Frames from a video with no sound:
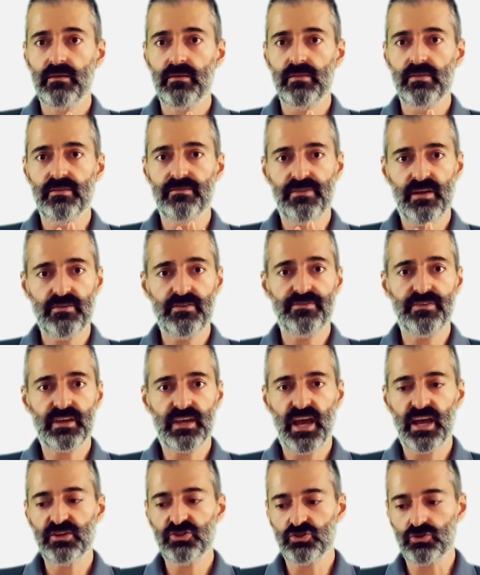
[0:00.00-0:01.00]
the
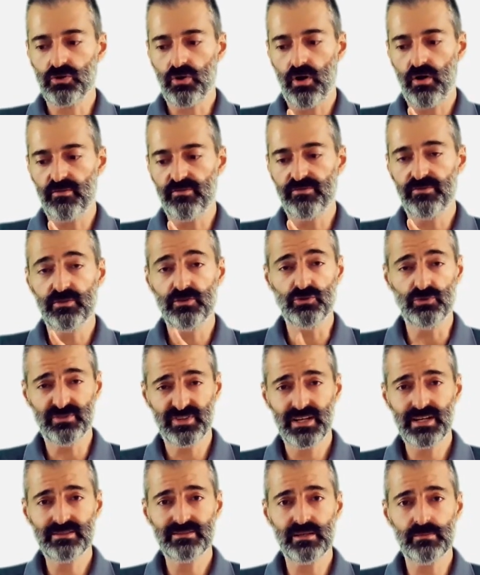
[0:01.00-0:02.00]
verification of
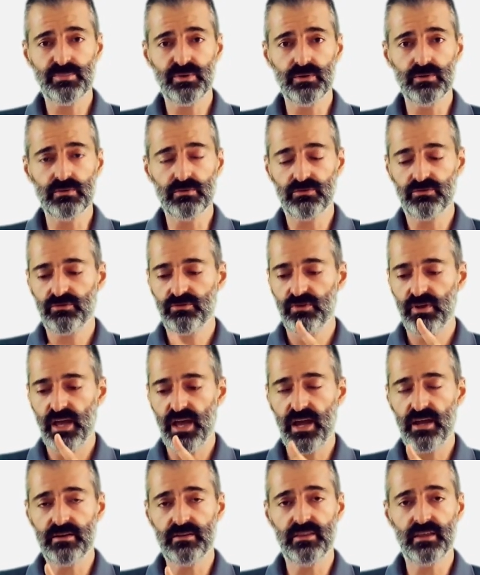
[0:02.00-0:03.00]
utility bills
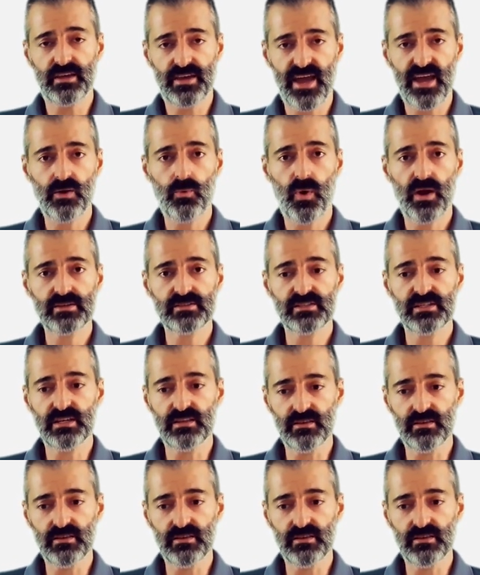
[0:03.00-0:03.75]
and the KYC,